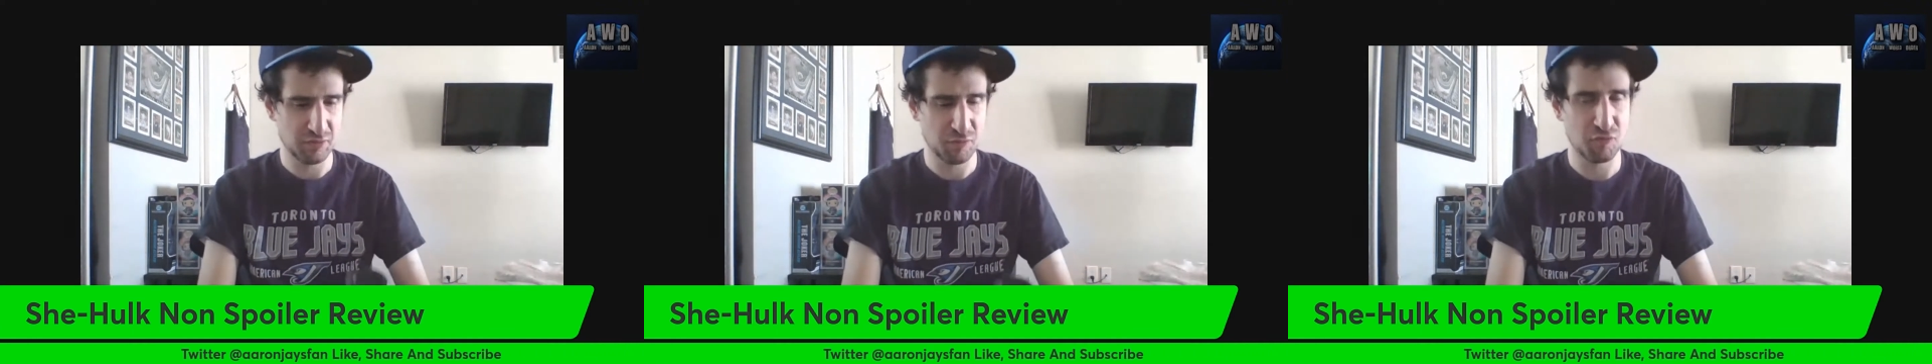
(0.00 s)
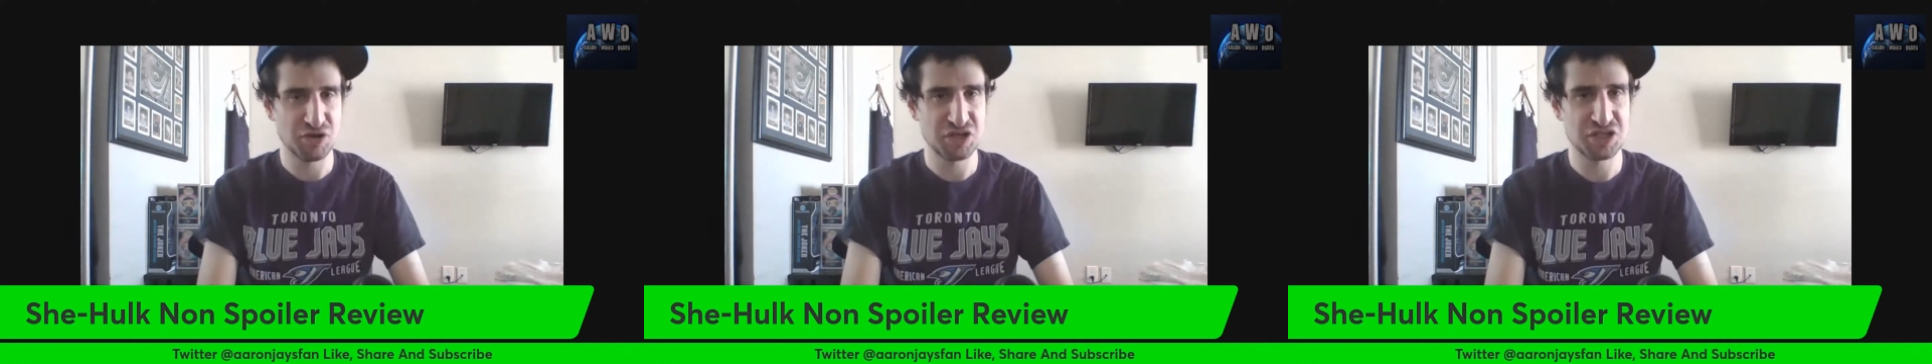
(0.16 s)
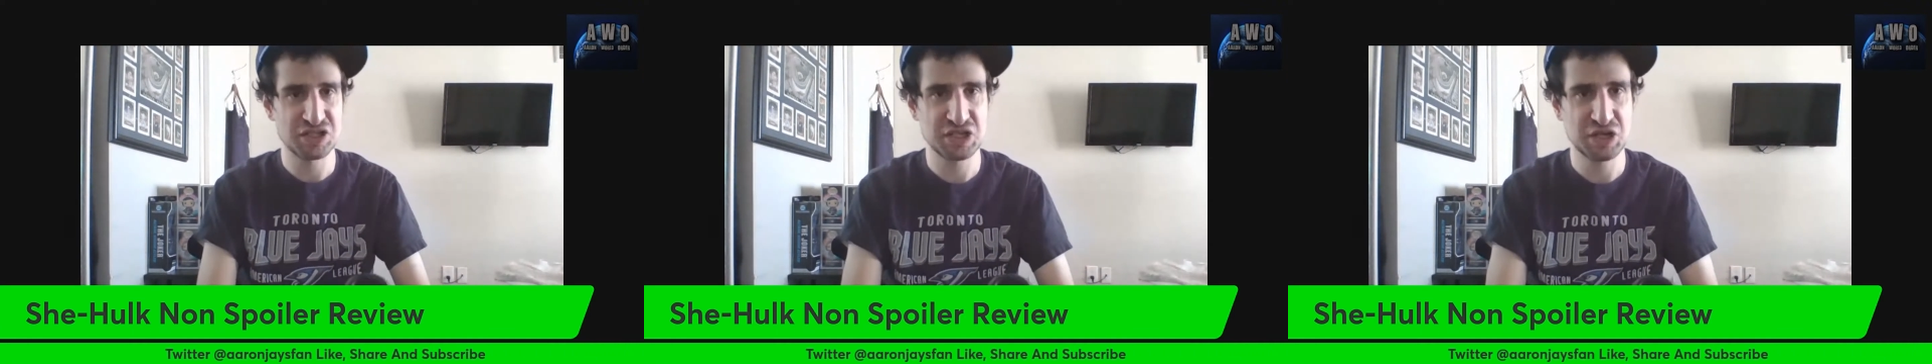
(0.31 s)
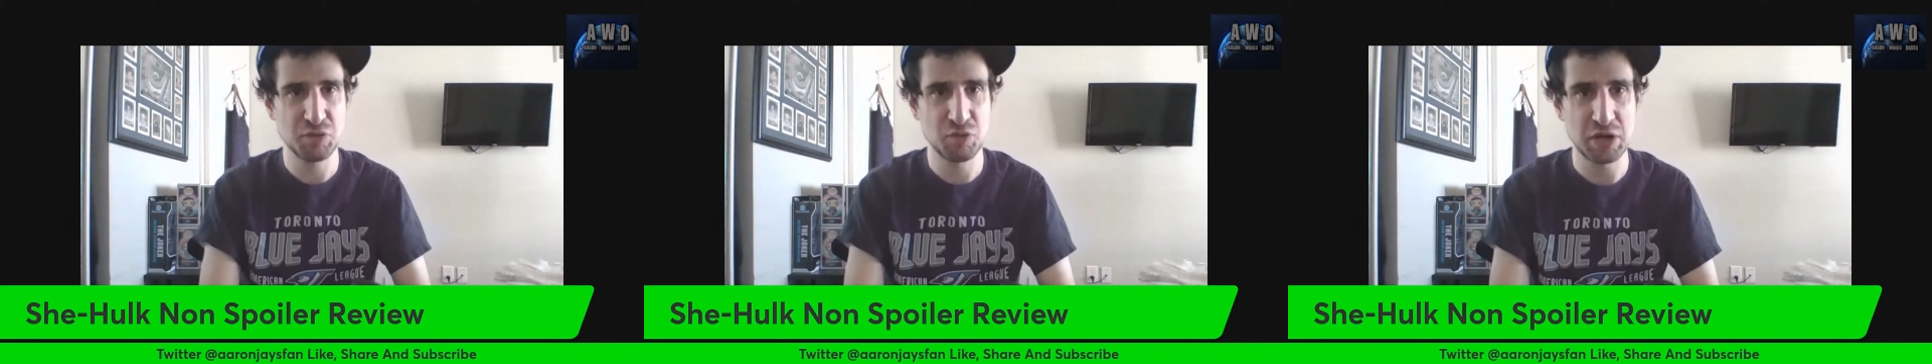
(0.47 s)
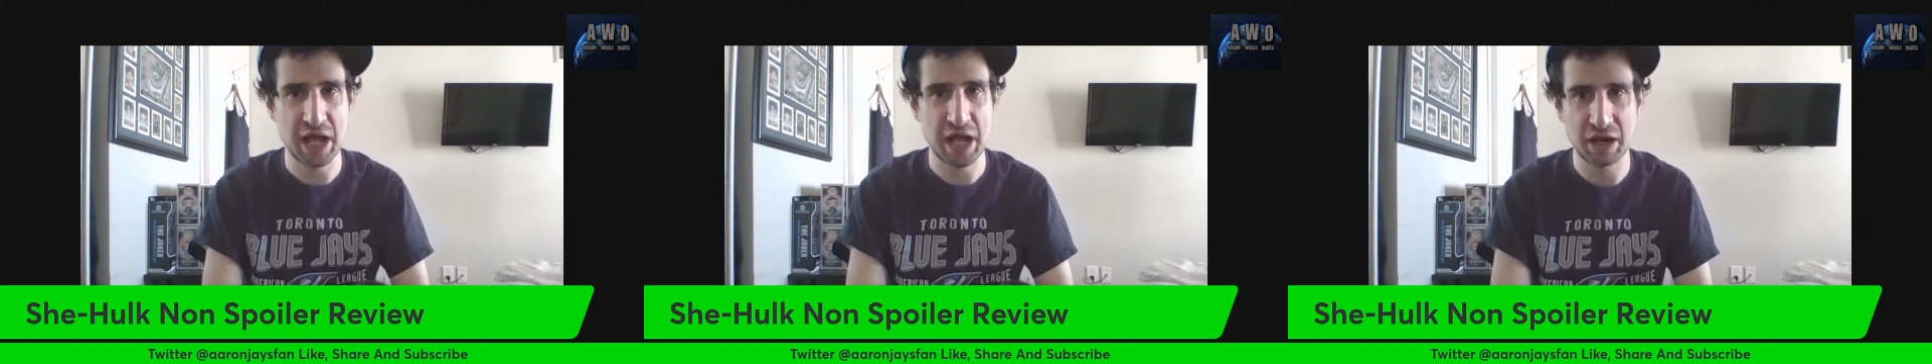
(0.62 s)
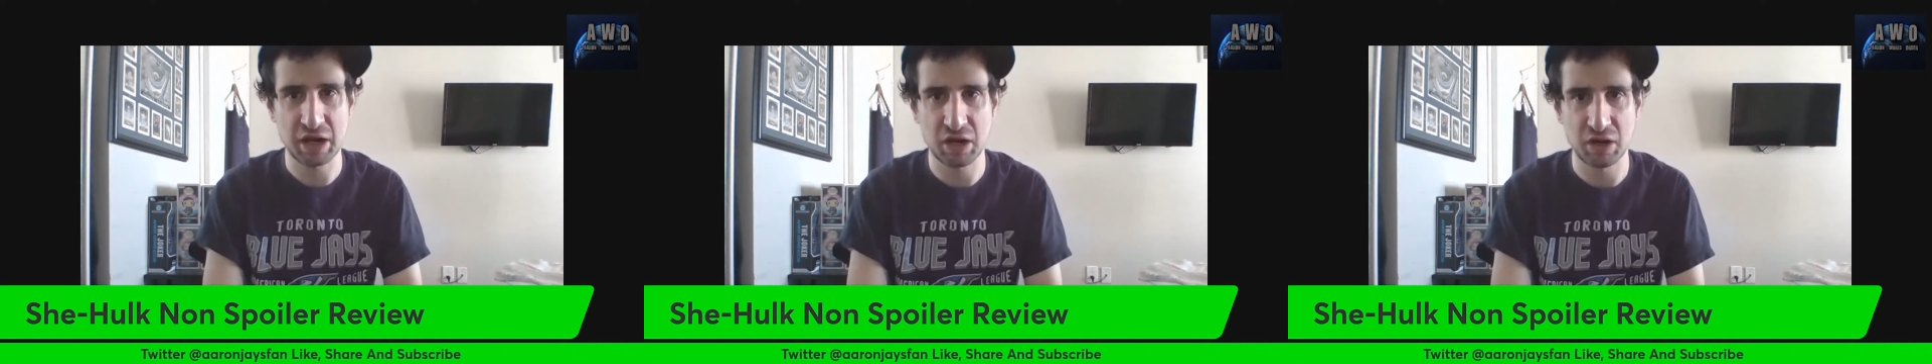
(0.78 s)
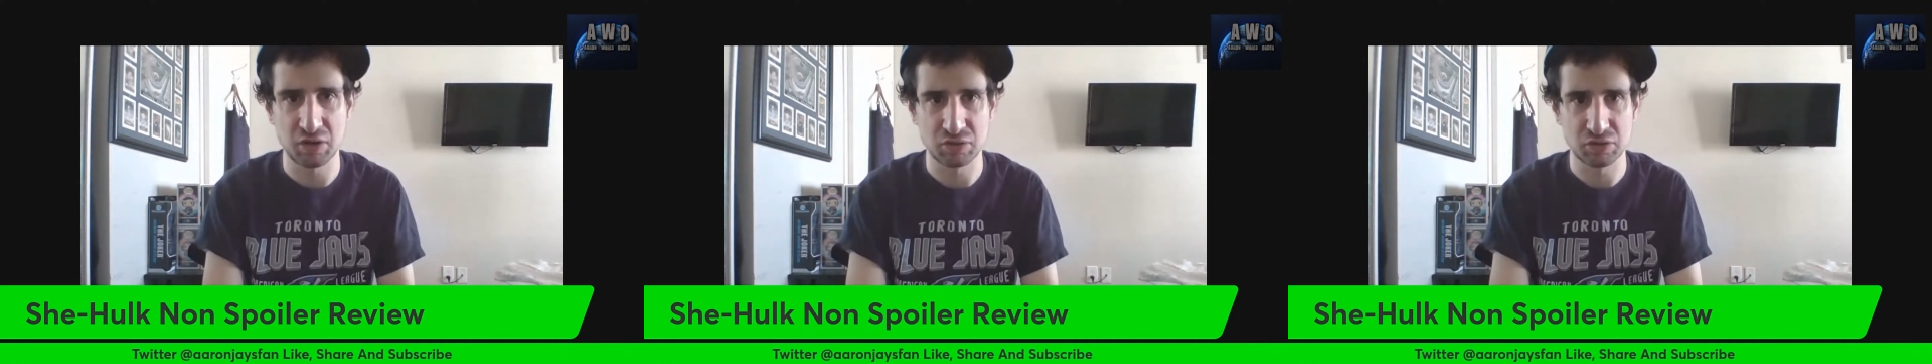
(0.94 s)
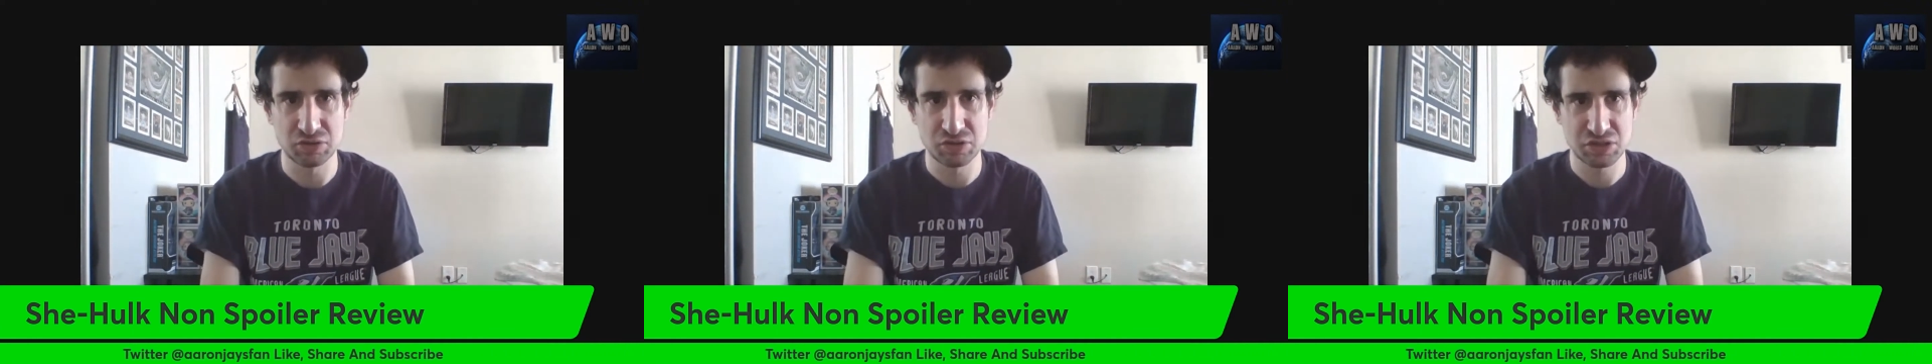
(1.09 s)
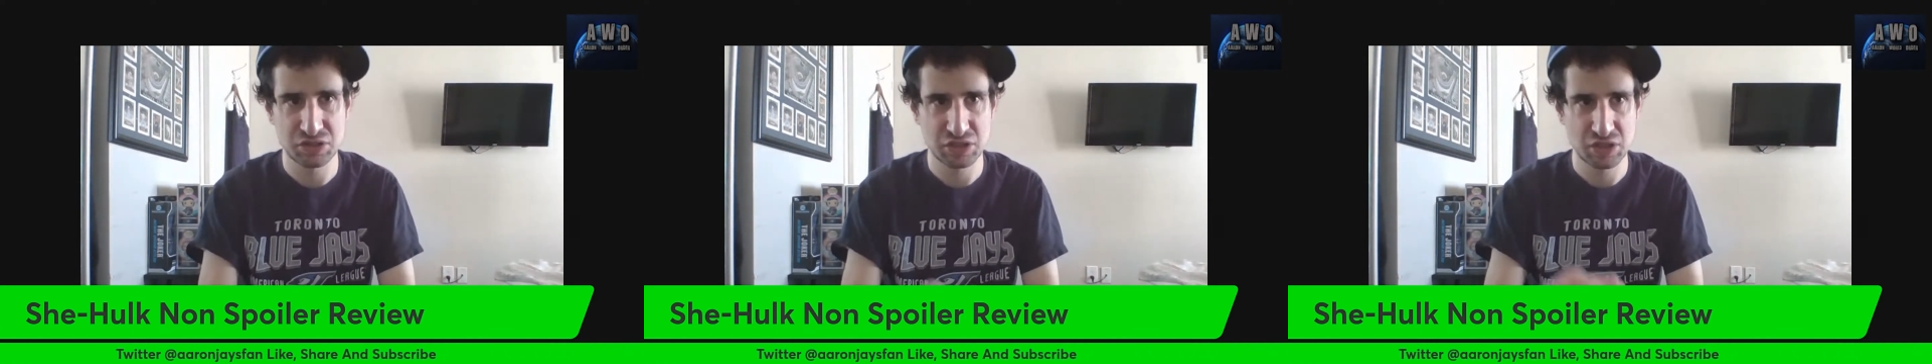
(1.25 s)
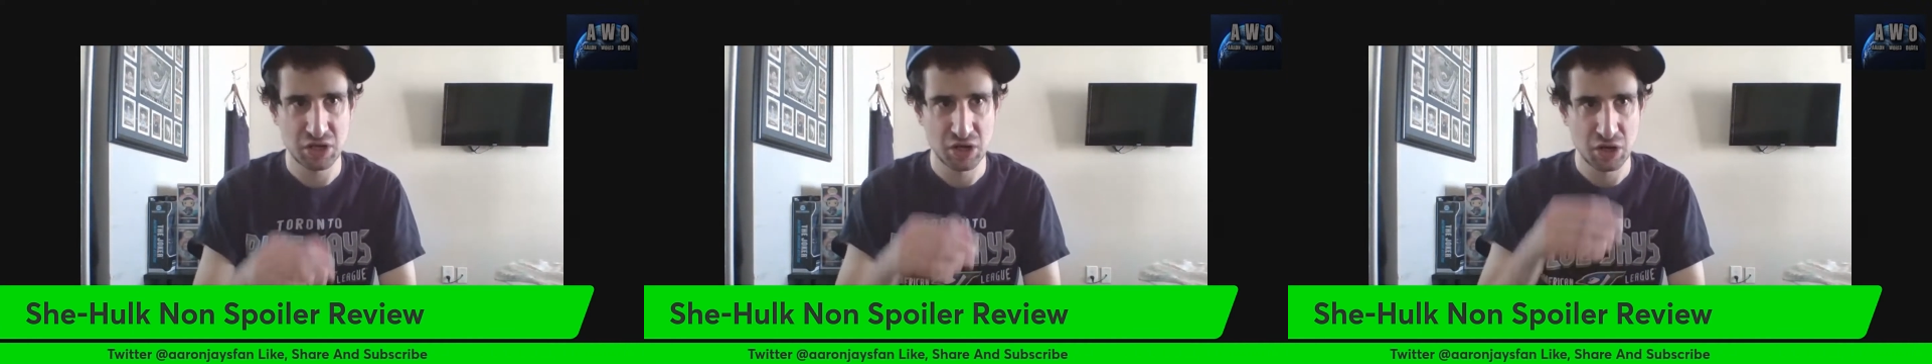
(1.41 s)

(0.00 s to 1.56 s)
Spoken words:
we see where that goes.